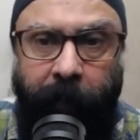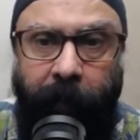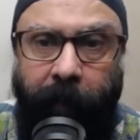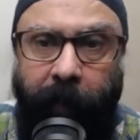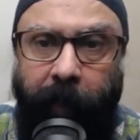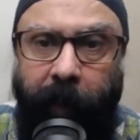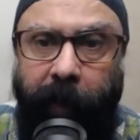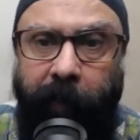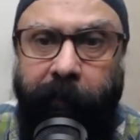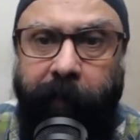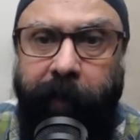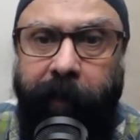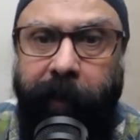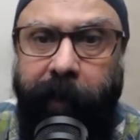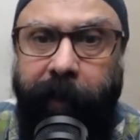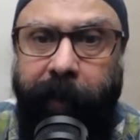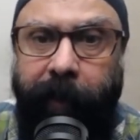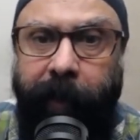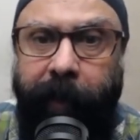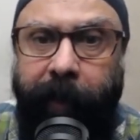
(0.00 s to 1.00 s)
Our
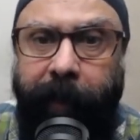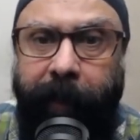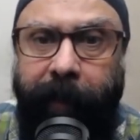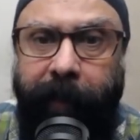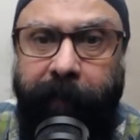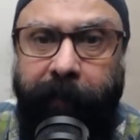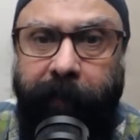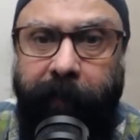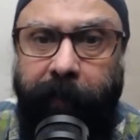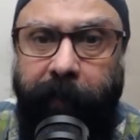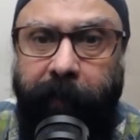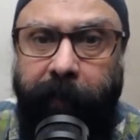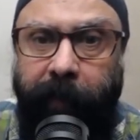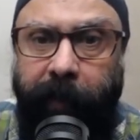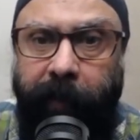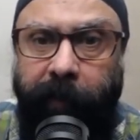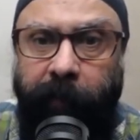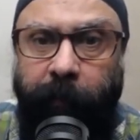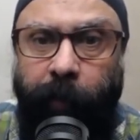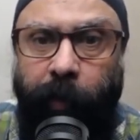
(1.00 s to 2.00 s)
data has the
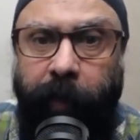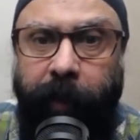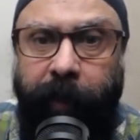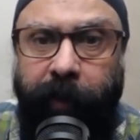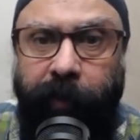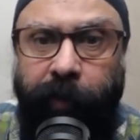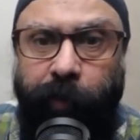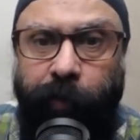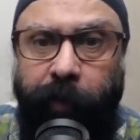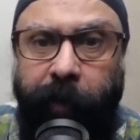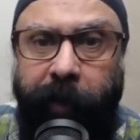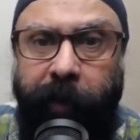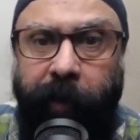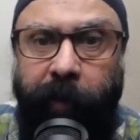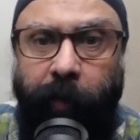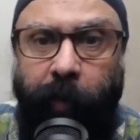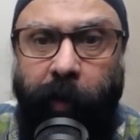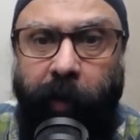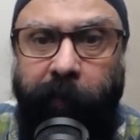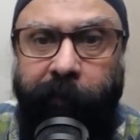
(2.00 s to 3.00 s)
smallest unit
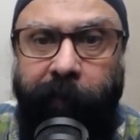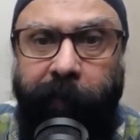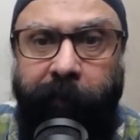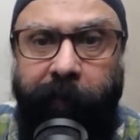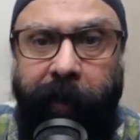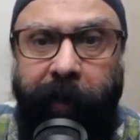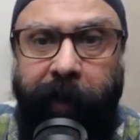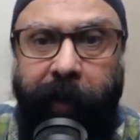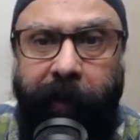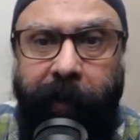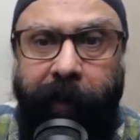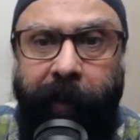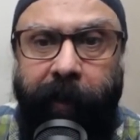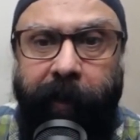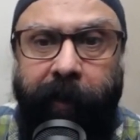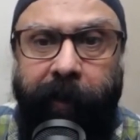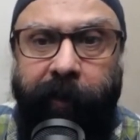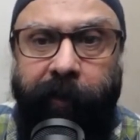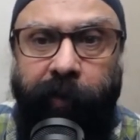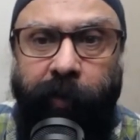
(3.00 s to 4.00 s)
of our data
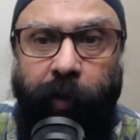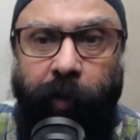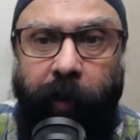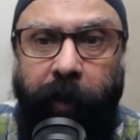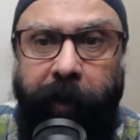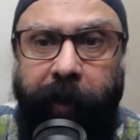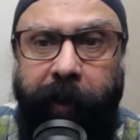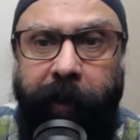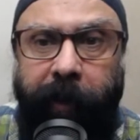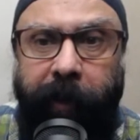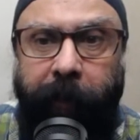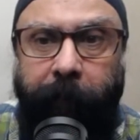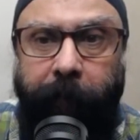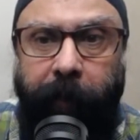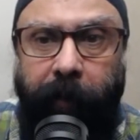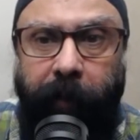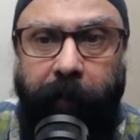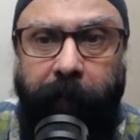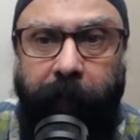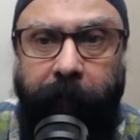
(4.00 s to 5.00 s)
is called a table.
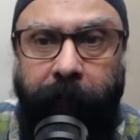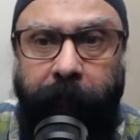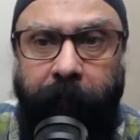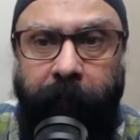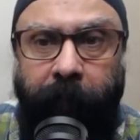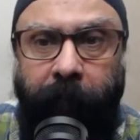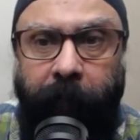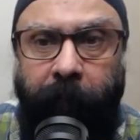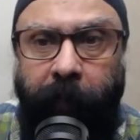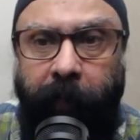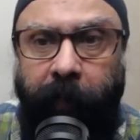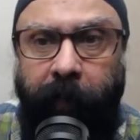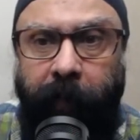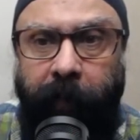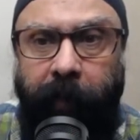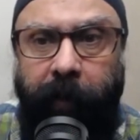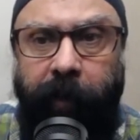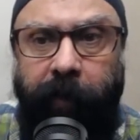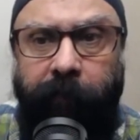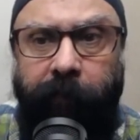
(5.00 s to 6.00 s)

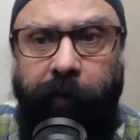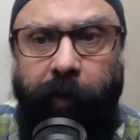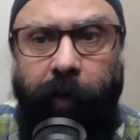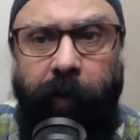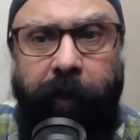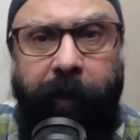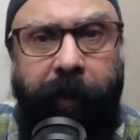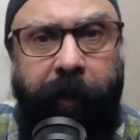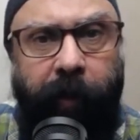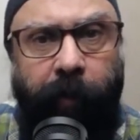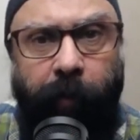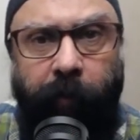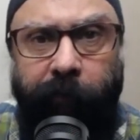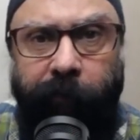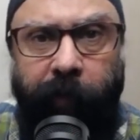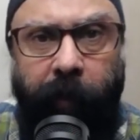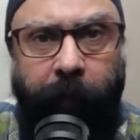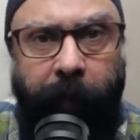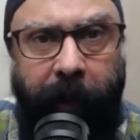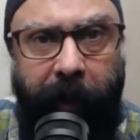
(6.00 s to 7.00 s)
This we already know
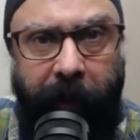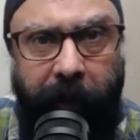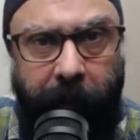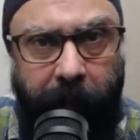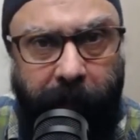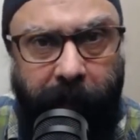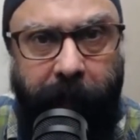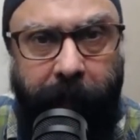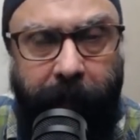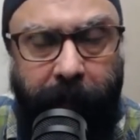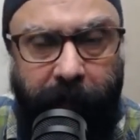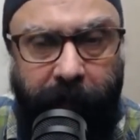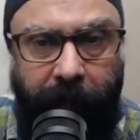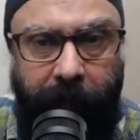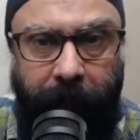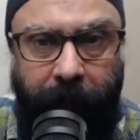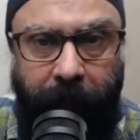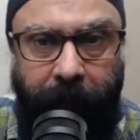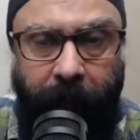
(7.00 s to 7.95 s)
from RDBMS.